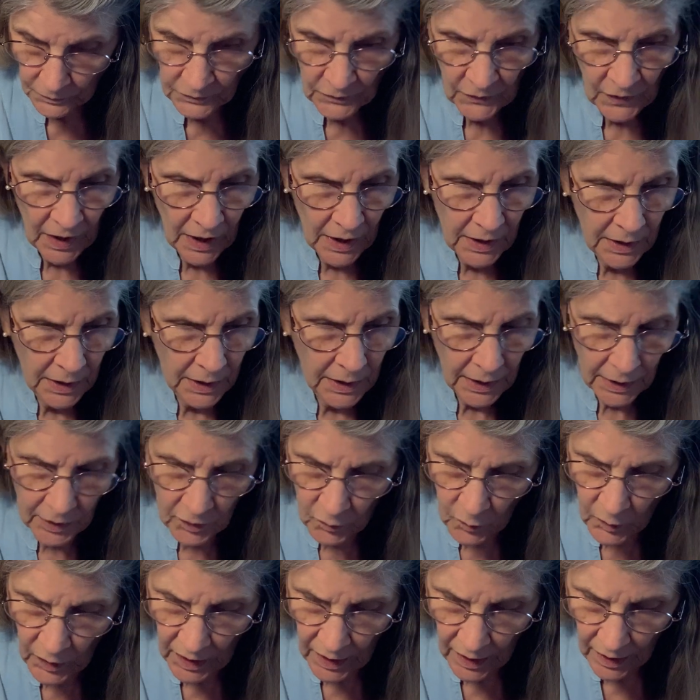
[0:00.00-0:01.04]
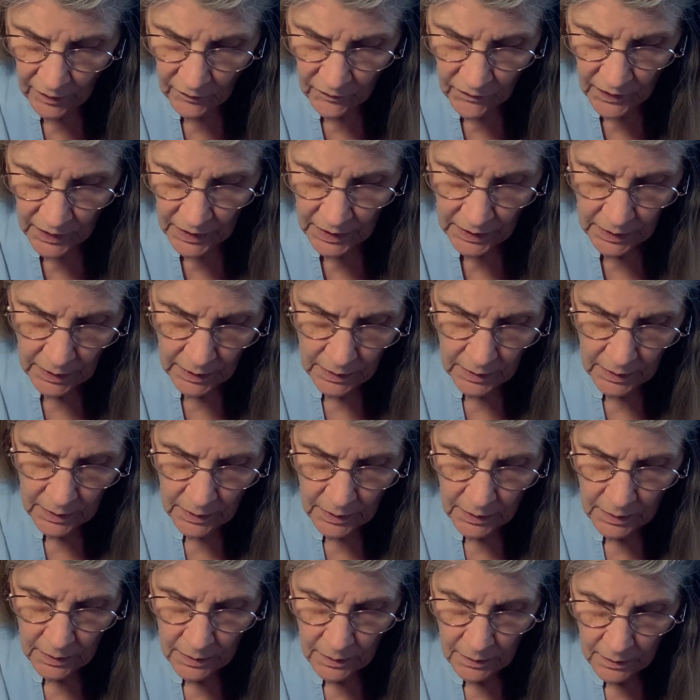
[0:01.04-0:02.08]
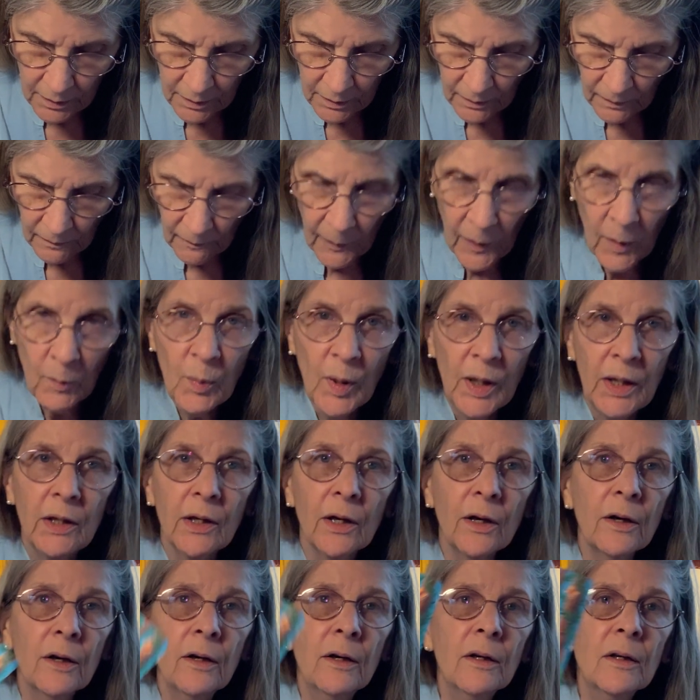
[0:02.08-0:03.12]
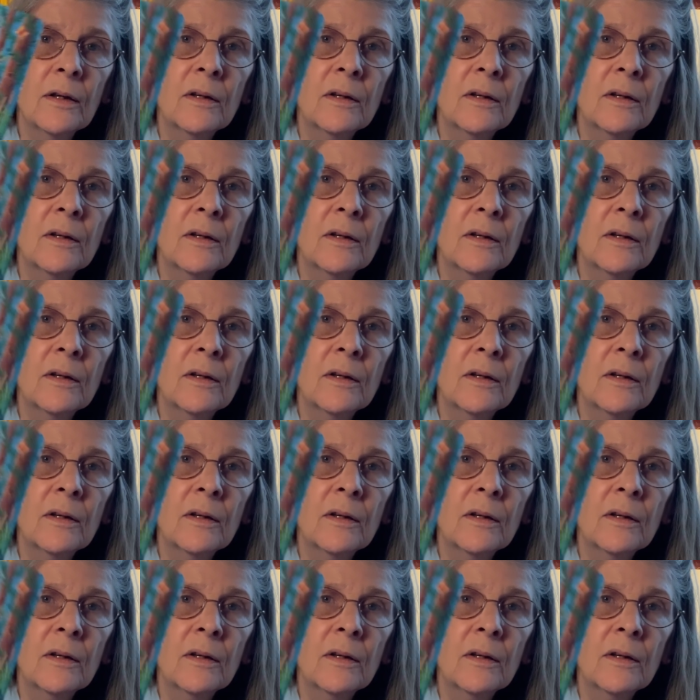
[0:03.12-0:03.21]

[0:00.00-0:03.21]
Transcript: And again, we have the bear